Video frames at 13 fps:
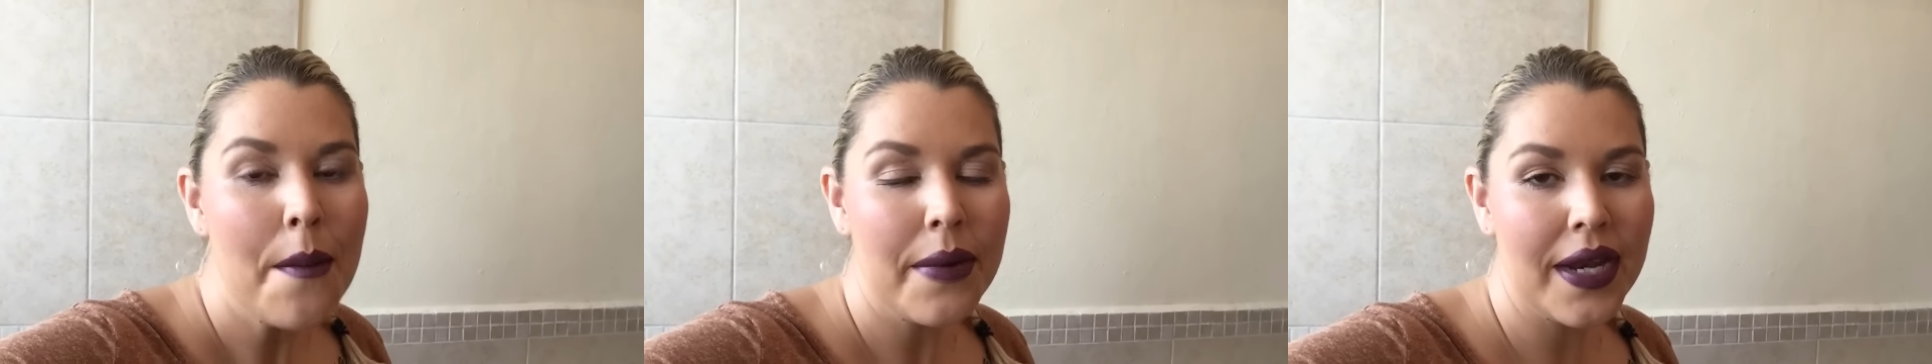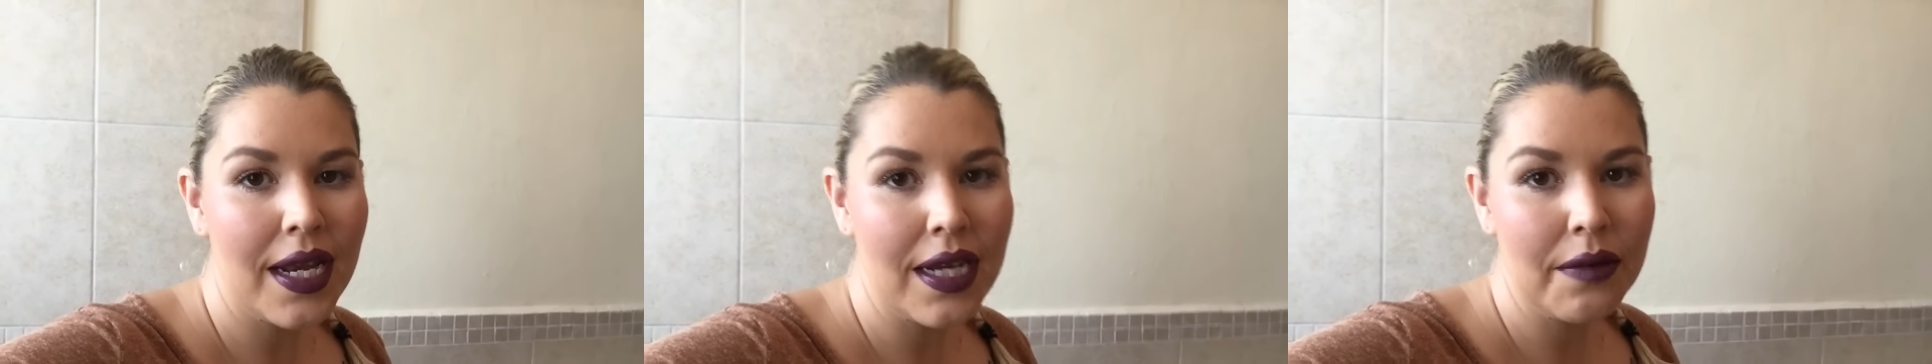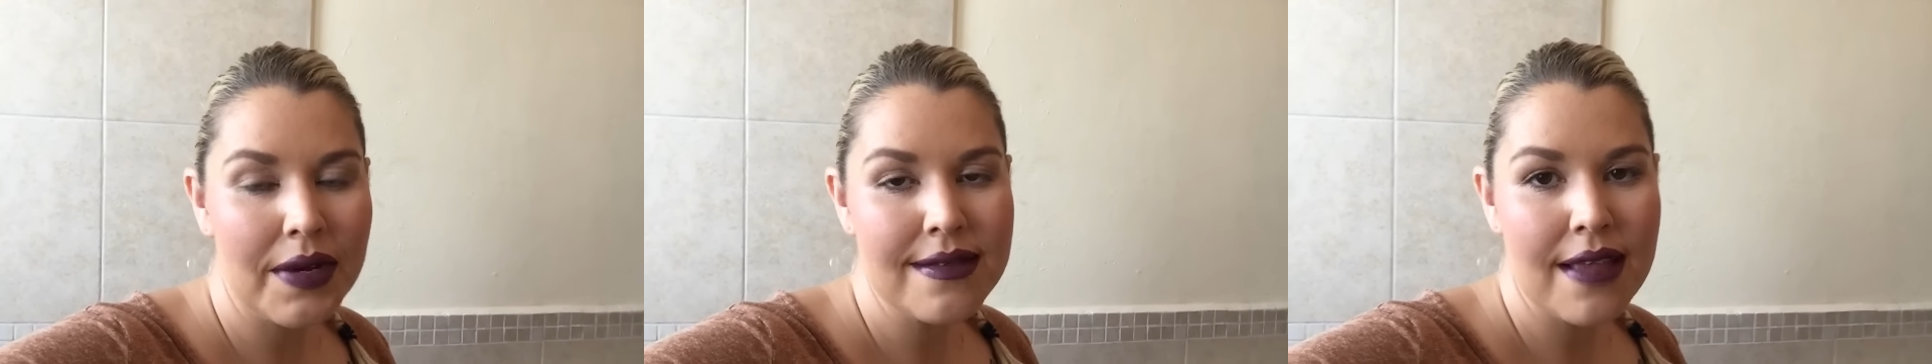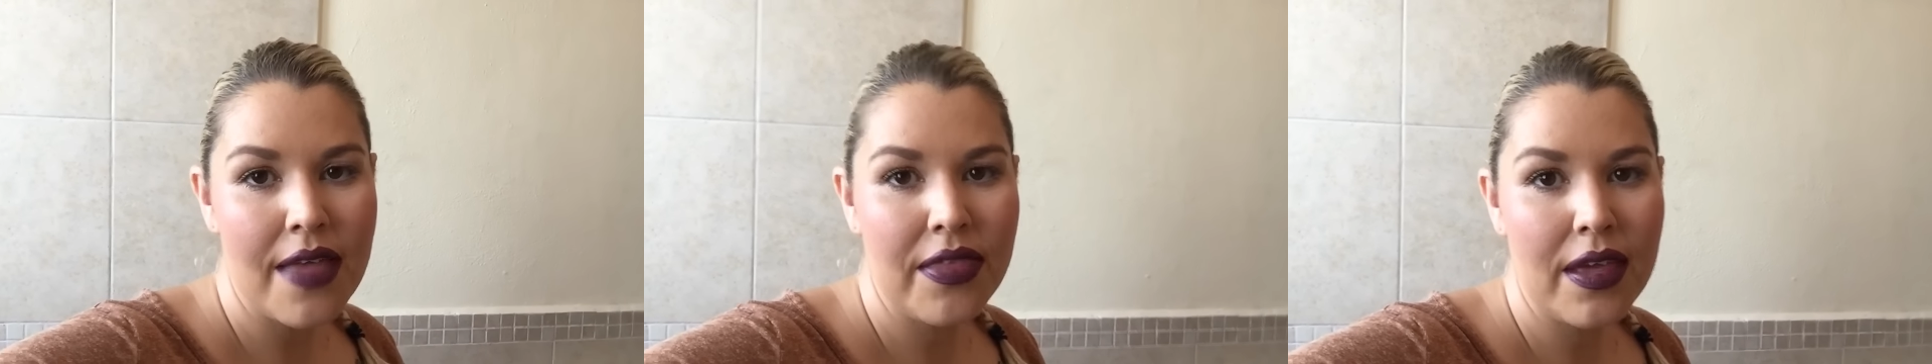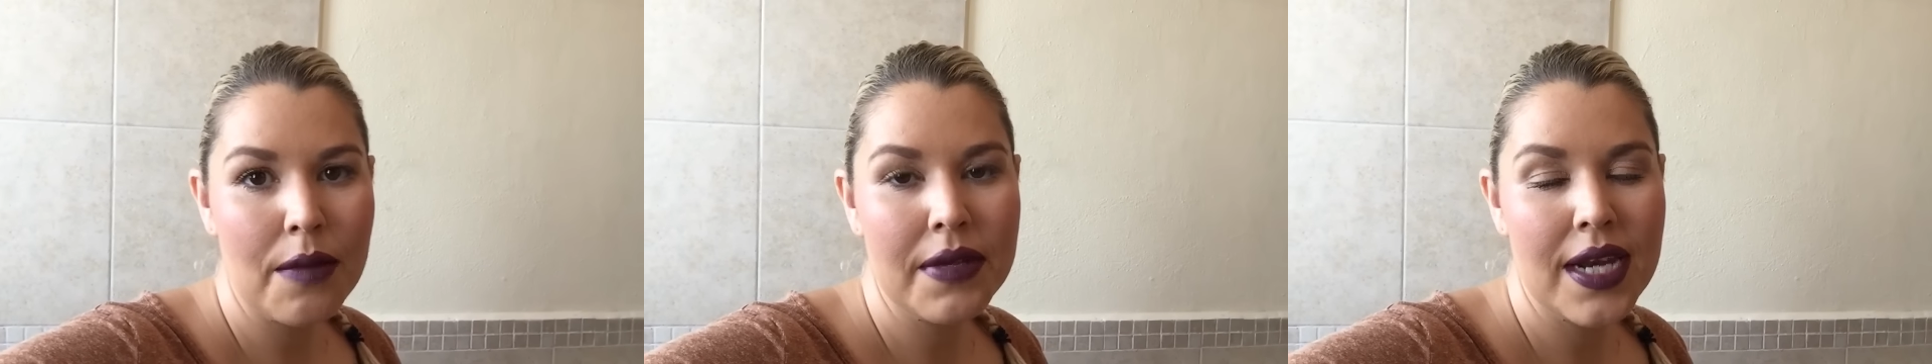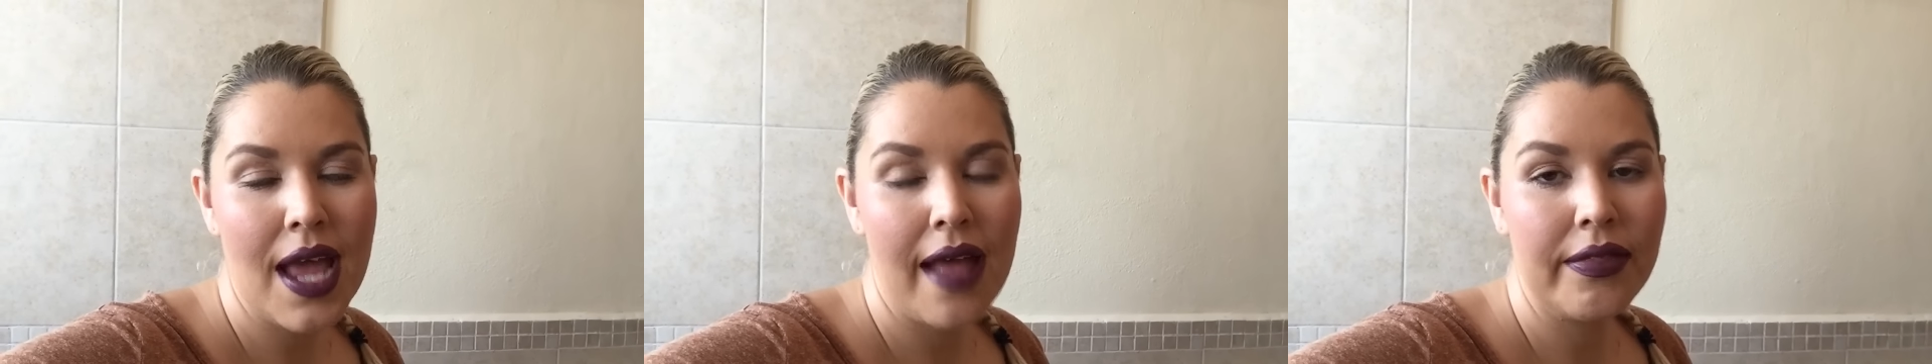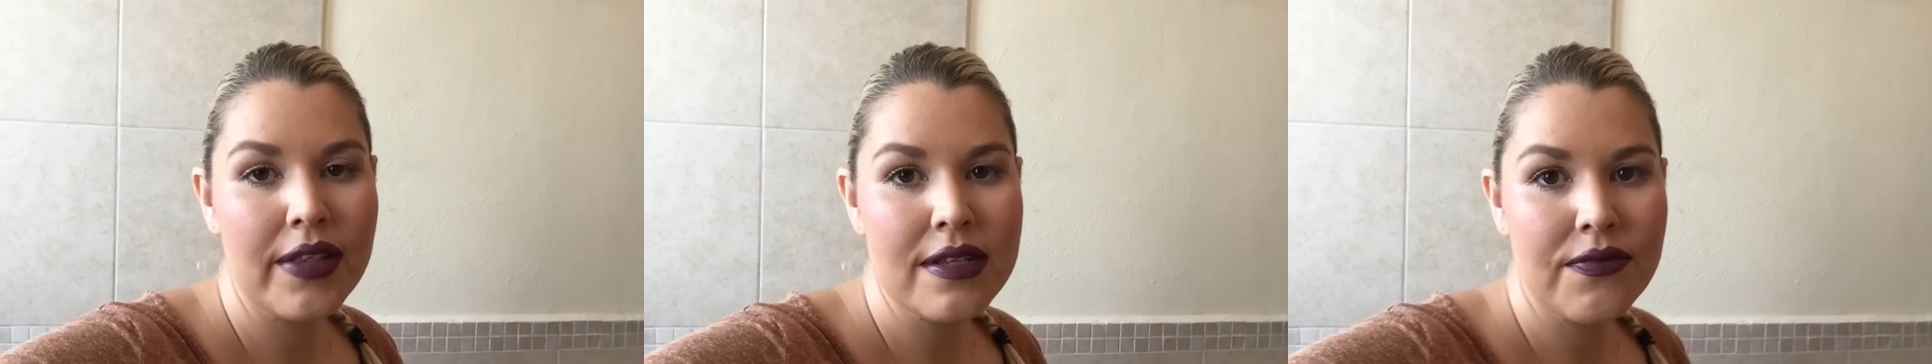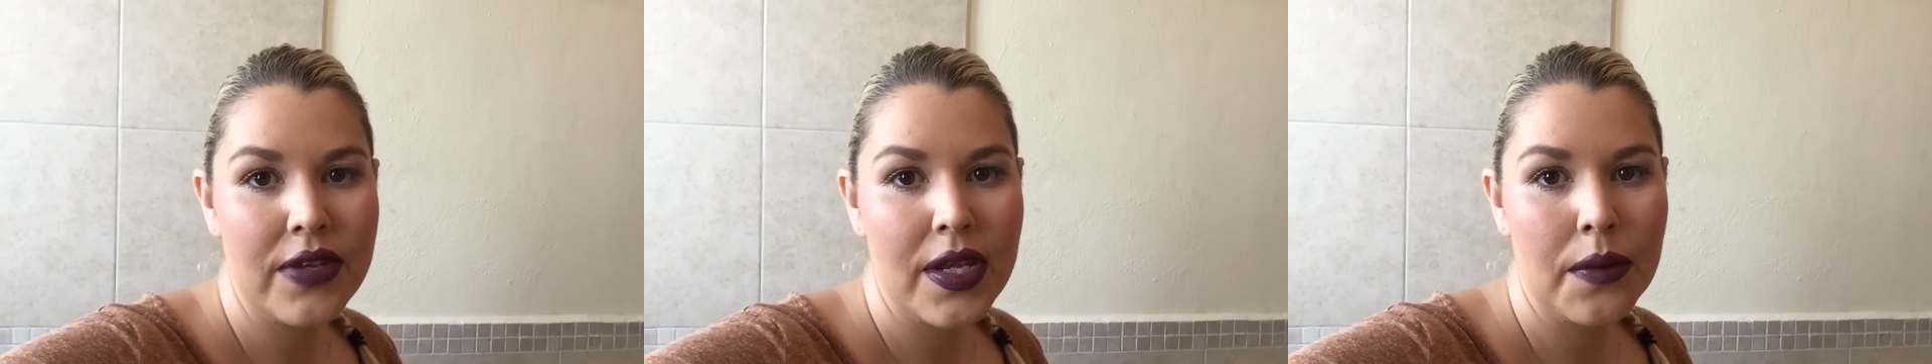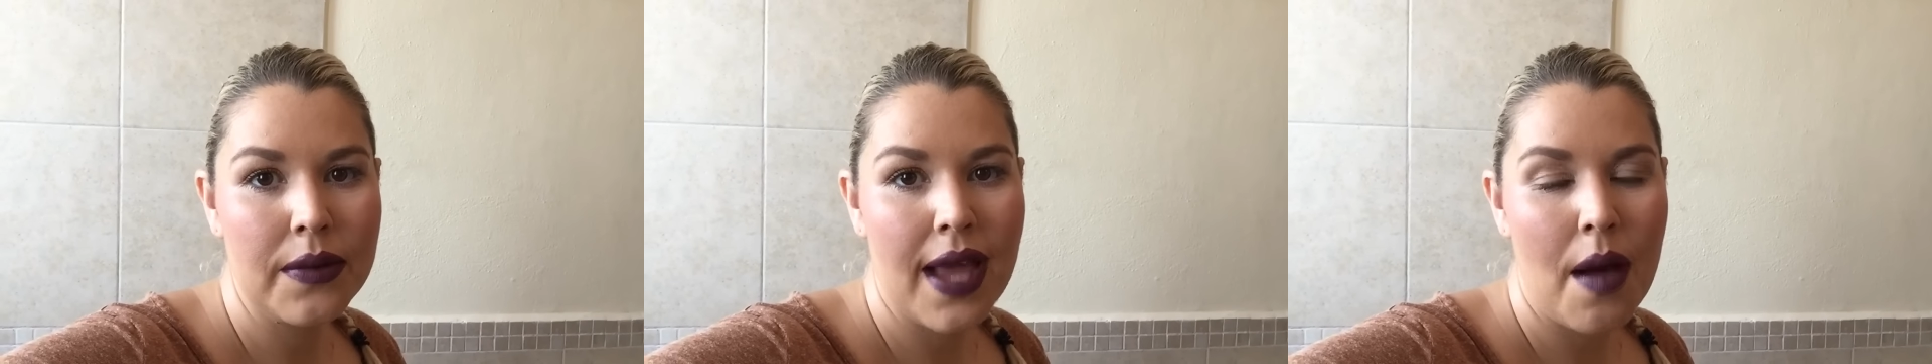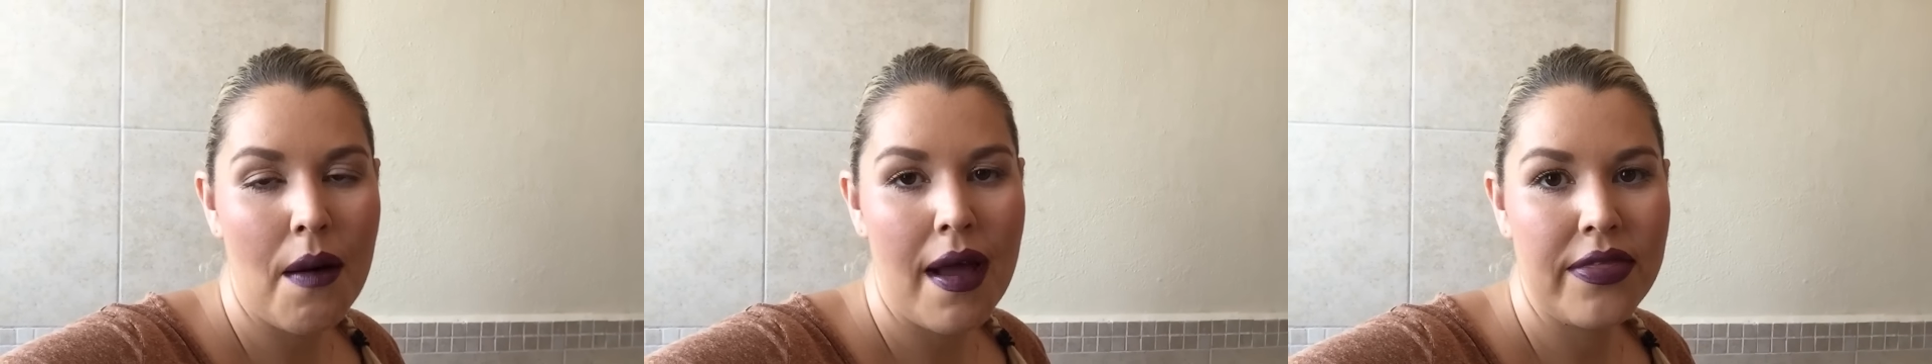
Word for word: But anyways, I think I'm gonna end this video now.